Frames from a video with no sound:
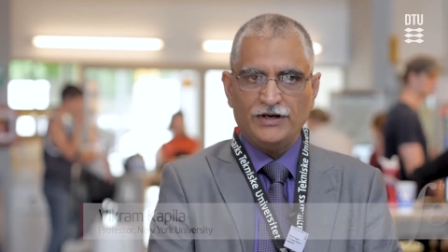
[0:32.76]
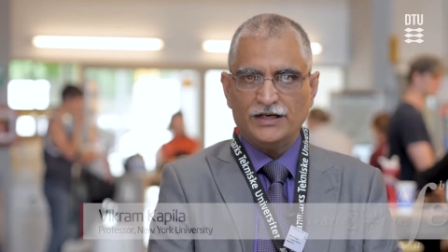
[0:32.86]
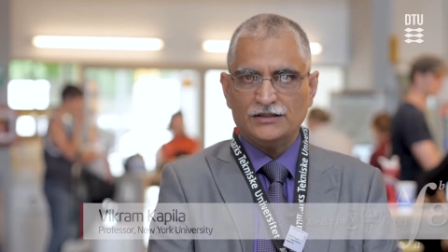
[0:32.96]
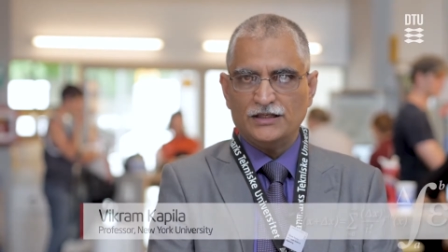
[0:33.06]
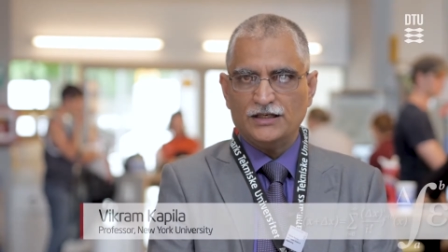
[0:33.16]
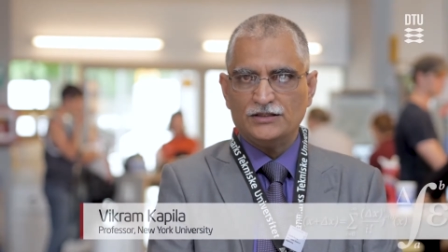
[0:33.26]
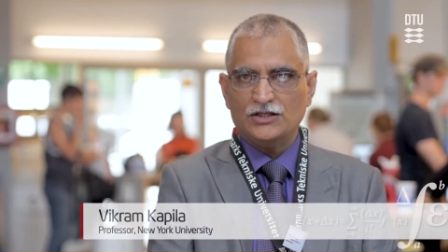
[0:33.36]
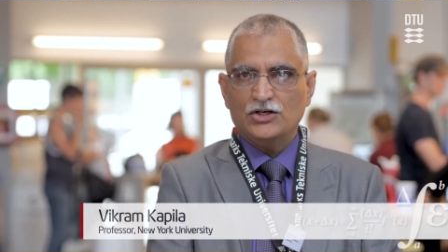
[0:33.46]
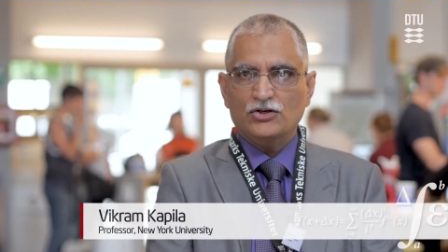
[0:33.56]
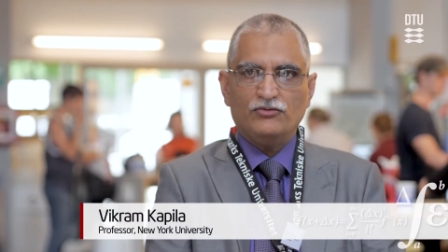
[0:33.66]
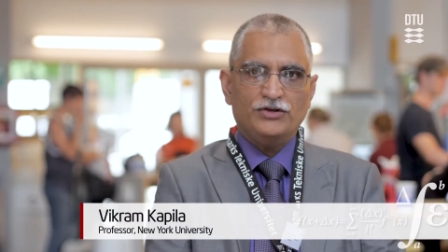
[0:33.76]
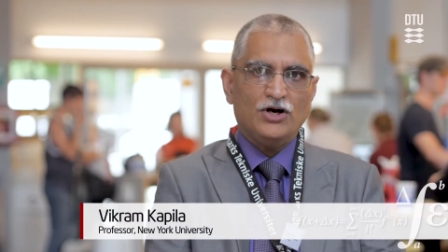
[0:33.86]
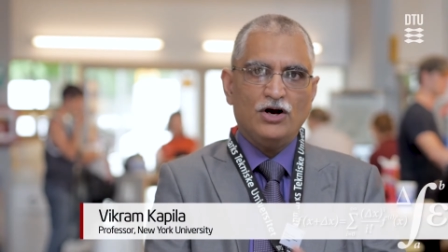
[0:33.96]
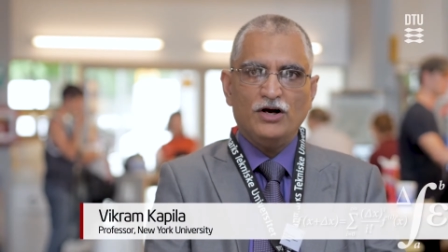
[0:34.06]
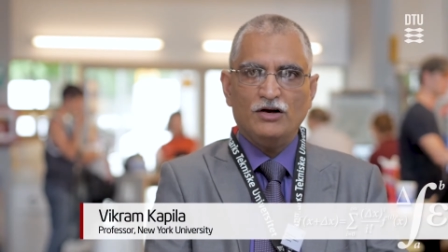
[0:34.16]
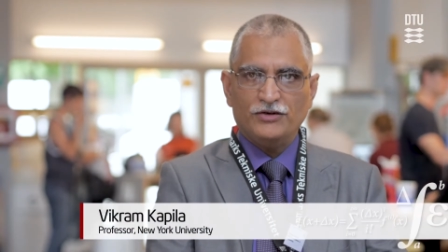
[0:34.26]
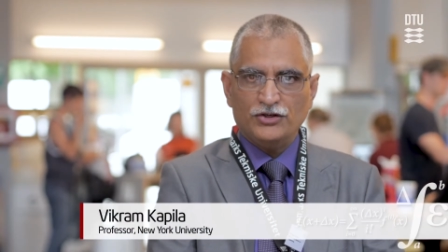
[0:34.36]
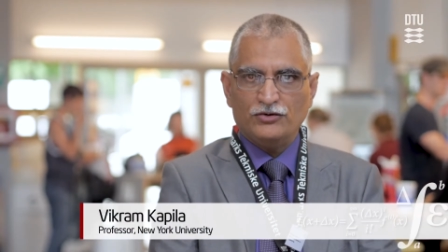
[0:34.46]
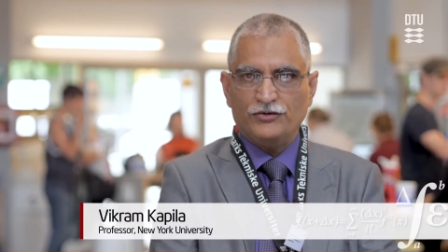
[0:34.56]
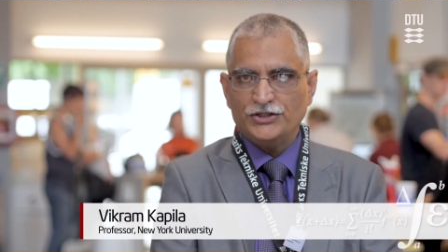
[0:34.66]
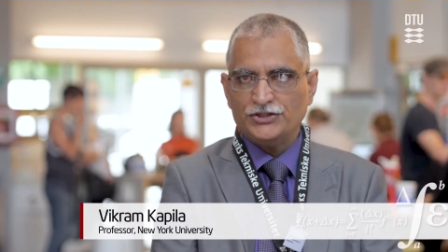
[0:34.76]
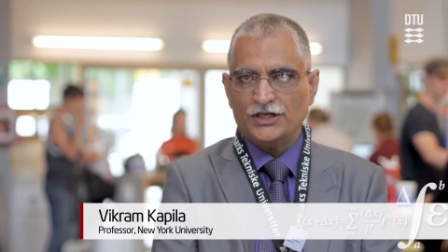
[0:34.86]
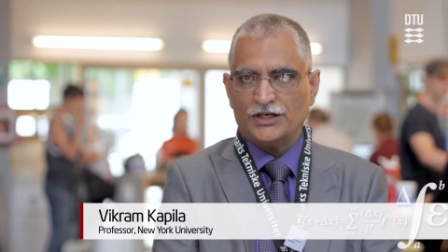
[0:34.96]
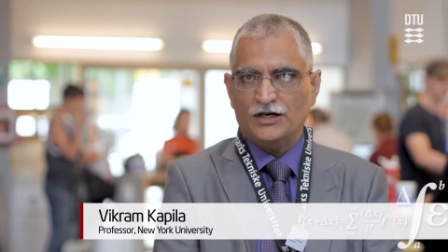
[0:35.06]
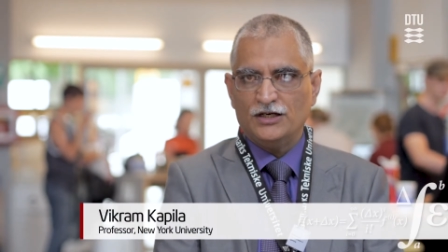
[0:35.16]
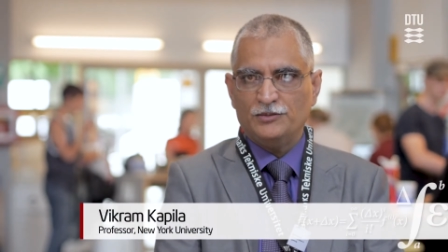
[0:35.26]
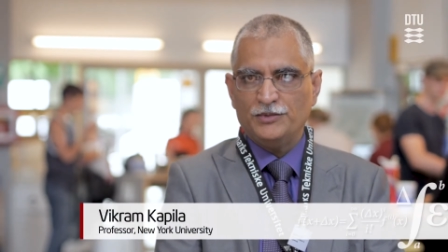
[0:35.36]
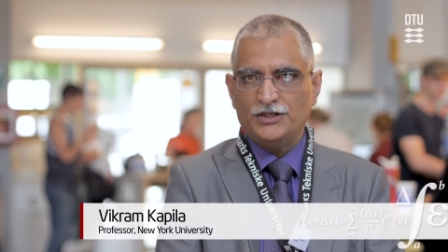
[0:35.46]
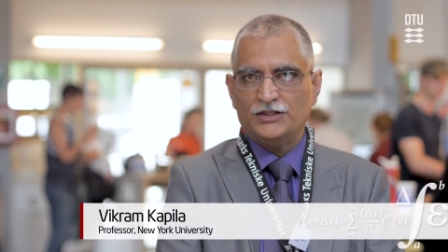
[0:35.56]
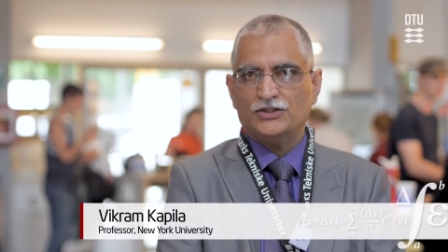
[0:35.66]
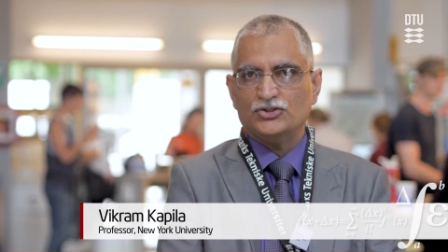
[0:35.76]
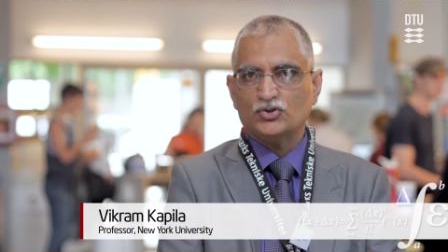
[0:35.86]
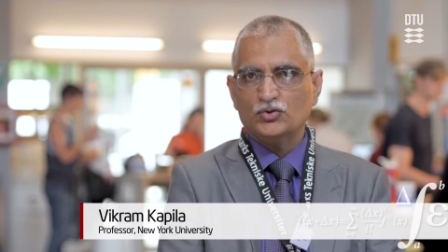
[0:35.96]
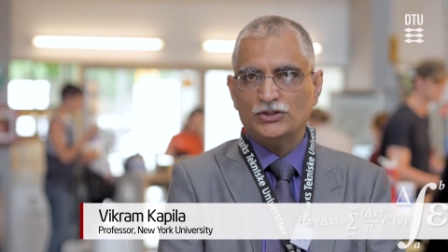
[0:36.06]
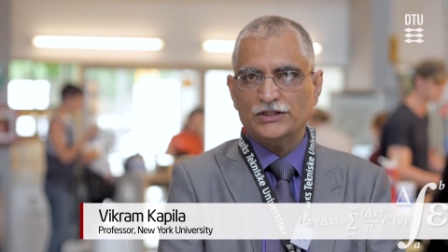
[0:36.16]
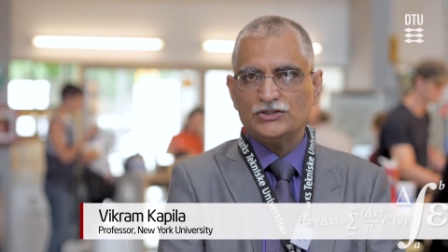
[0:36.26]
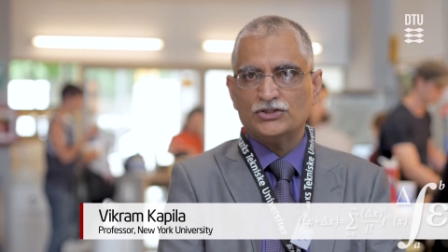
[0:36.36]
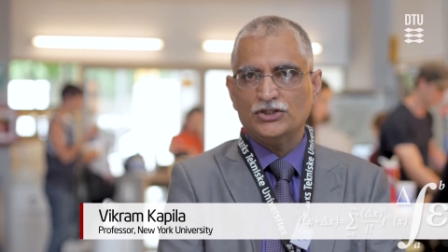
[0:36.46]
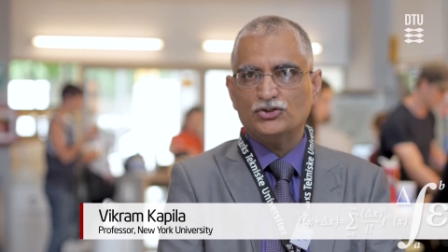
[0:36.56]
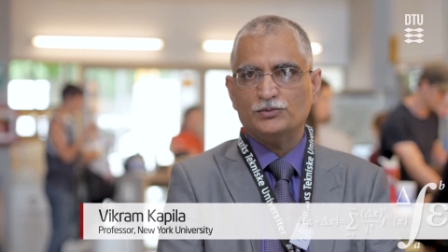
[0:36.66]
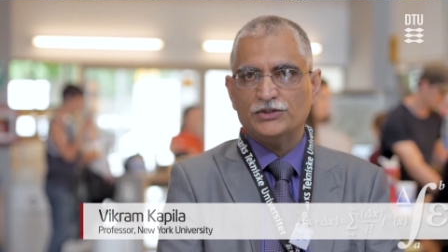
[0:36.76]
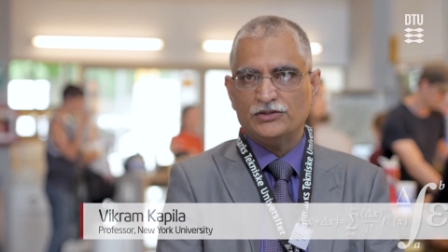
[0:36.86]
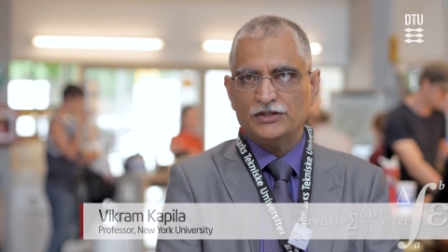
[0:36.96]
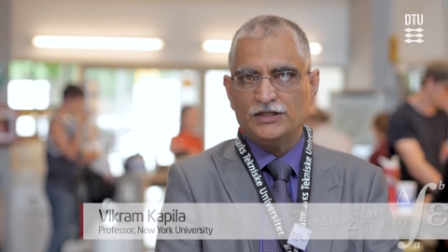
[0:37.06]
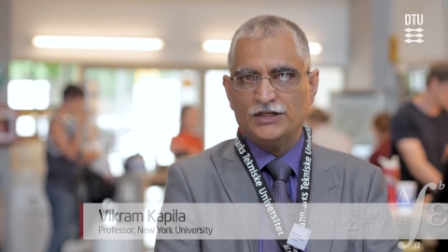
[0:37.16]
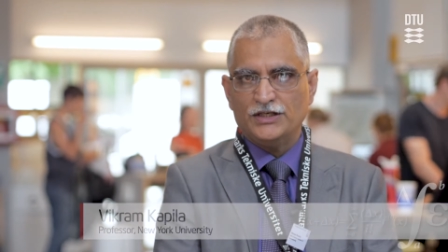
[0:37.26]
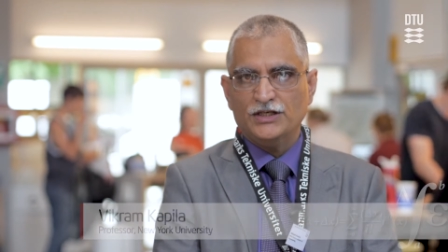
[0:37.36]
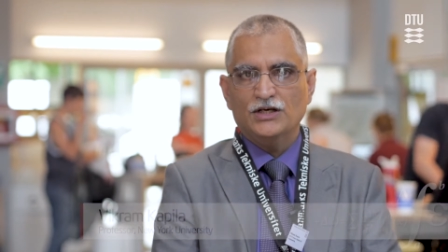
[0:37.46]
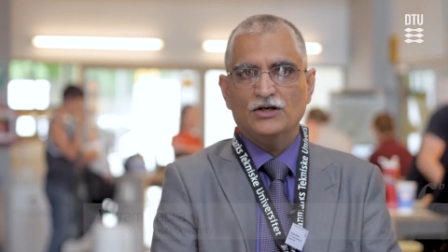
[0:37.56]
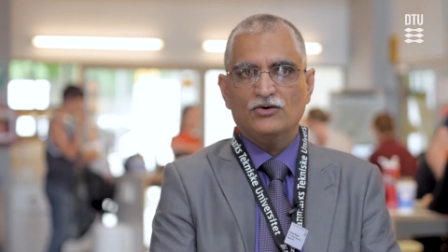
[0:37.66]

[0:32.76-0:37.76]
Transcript: fact that we now have an innovation economy and the students need to be really